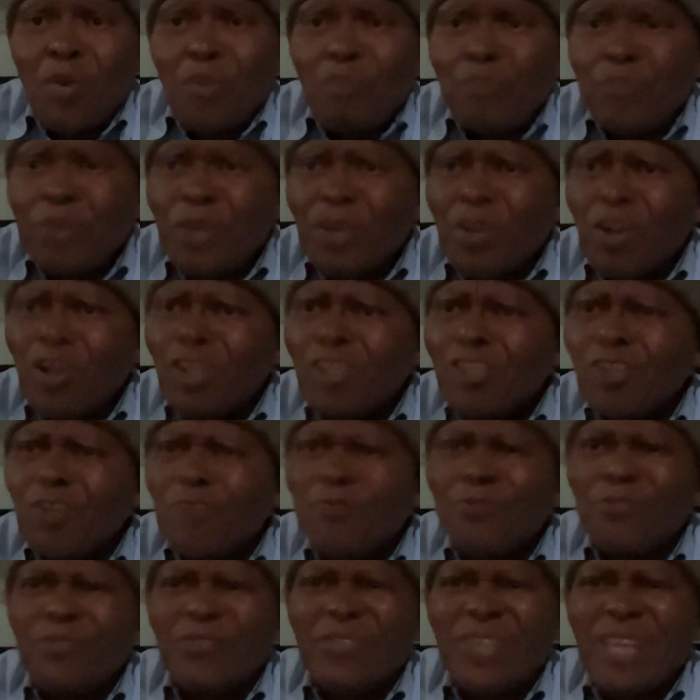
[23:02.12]
because
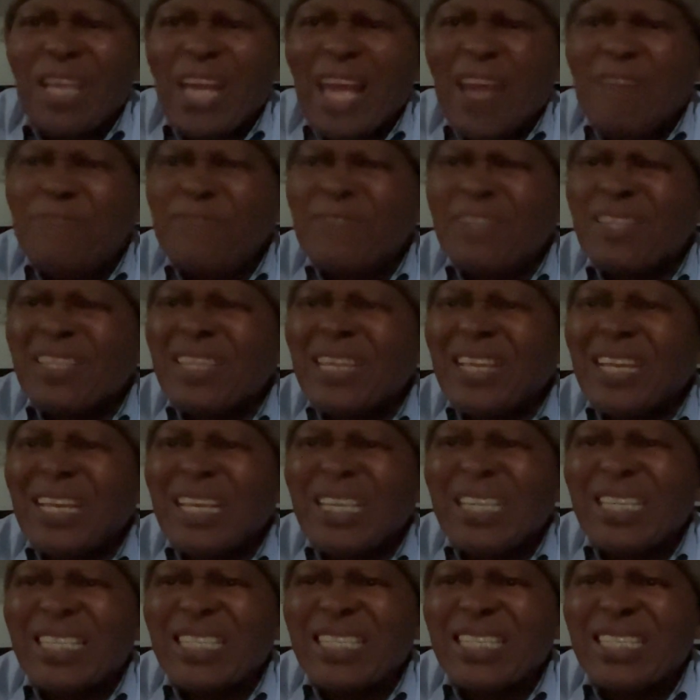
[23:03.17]
of everything
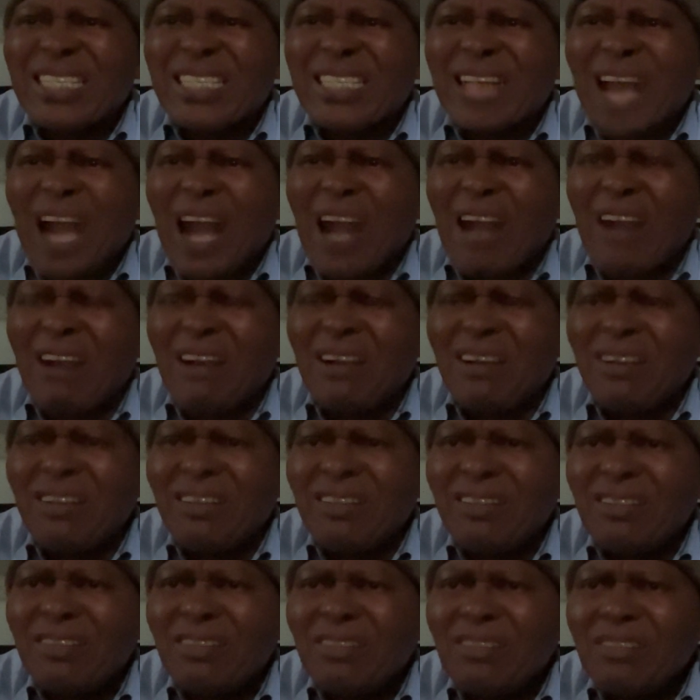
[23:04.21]
is stuck,
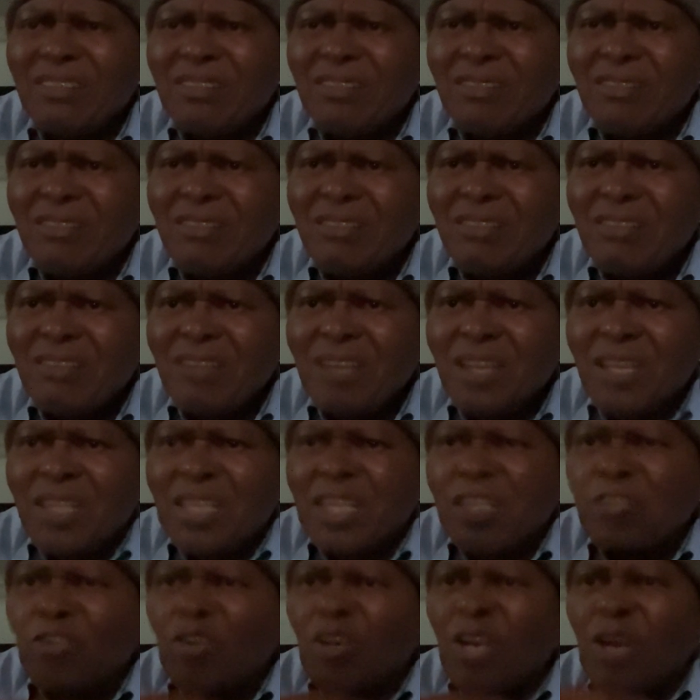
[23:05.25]

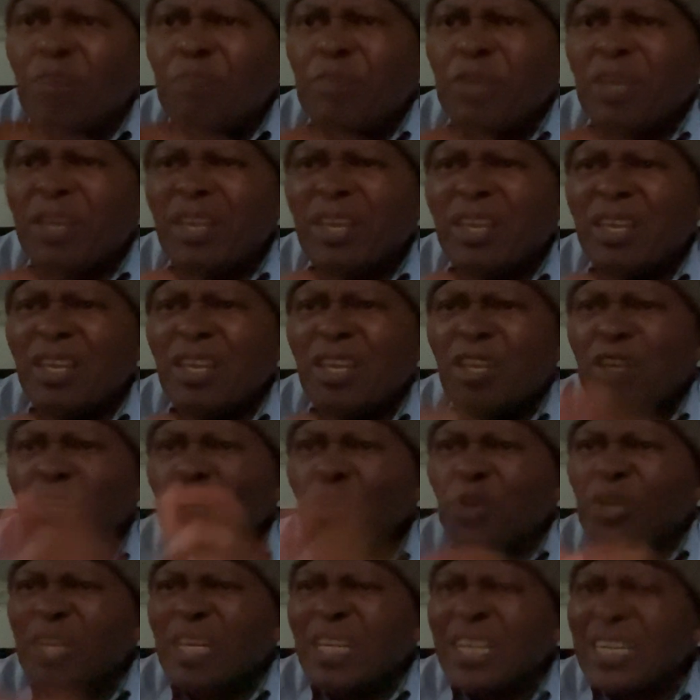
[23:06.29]
there's going to be
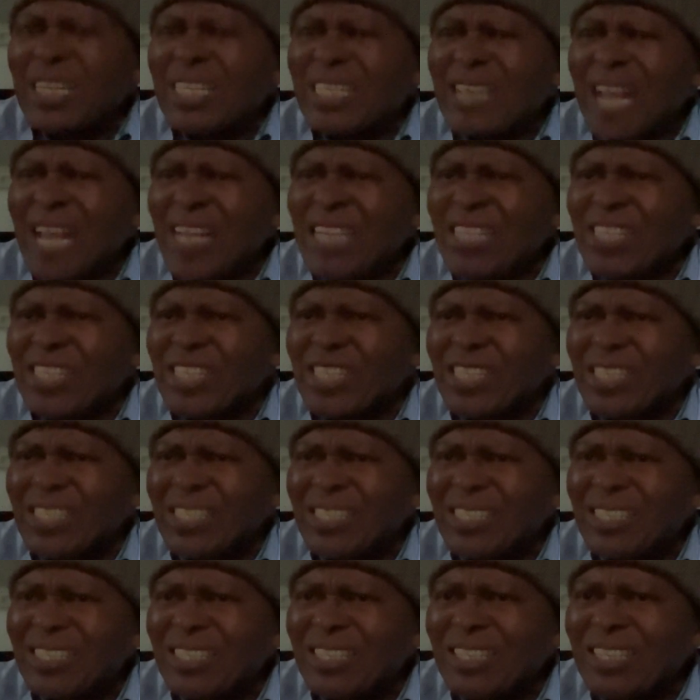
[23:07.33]
urine
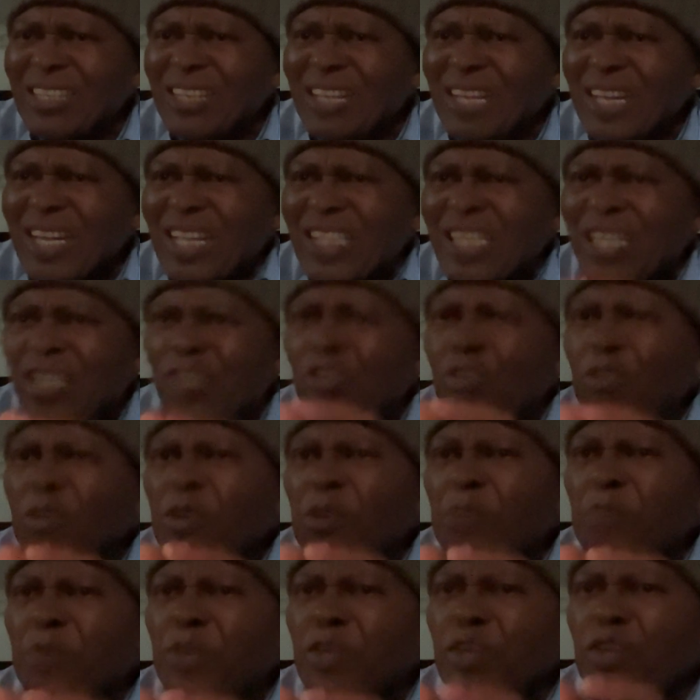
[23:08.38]
retention. There's going
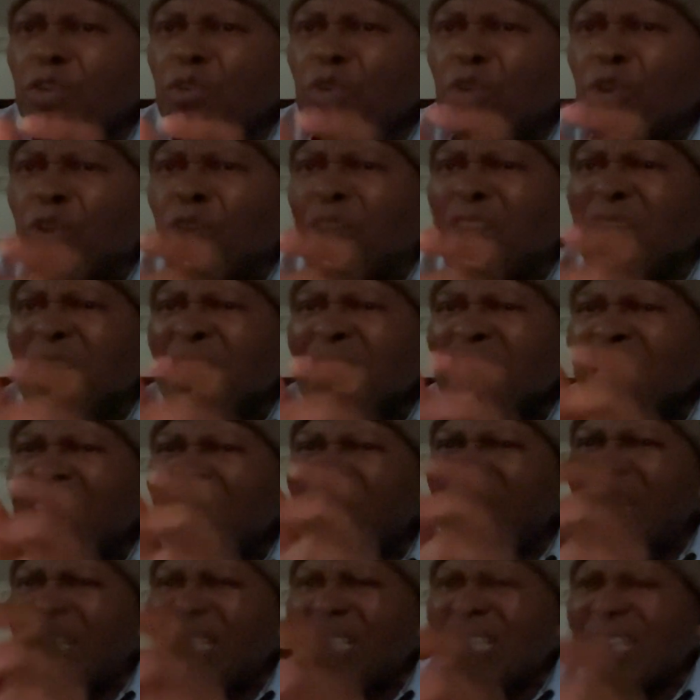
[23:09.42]
to be
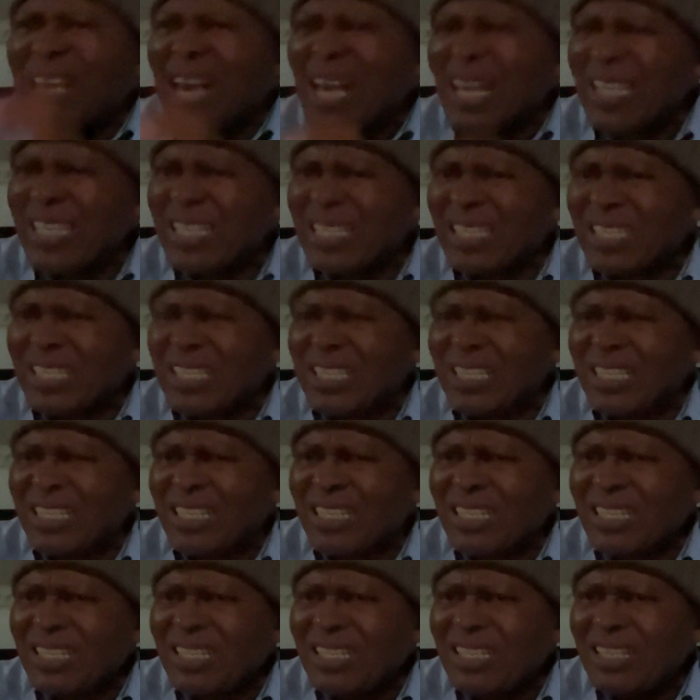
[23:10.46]

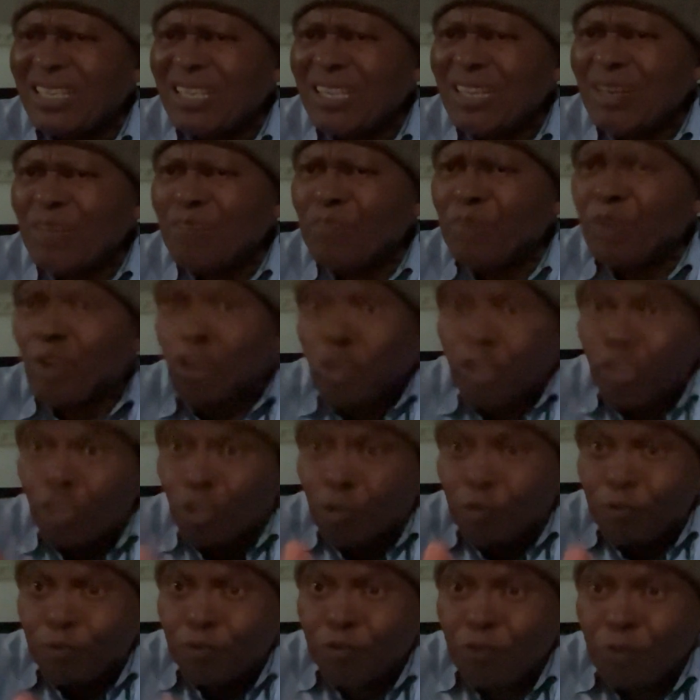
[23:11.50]
urolithiasis because
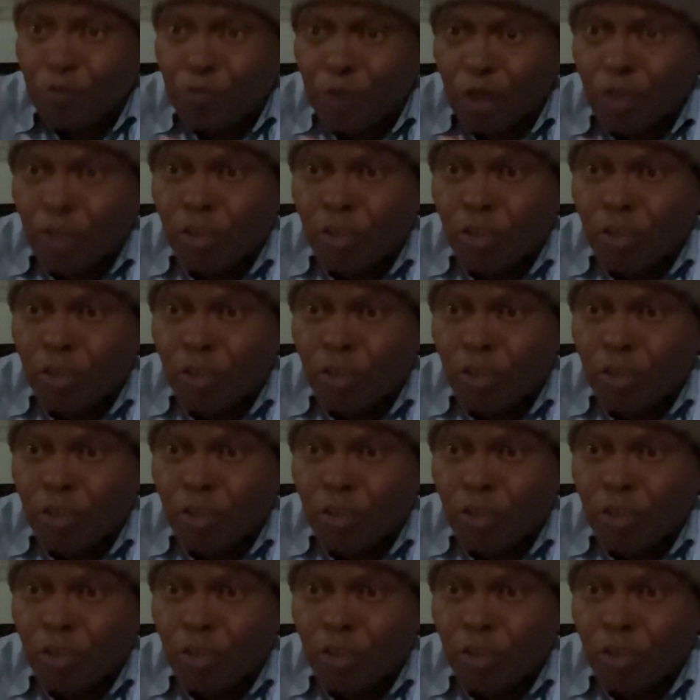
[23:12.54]
of the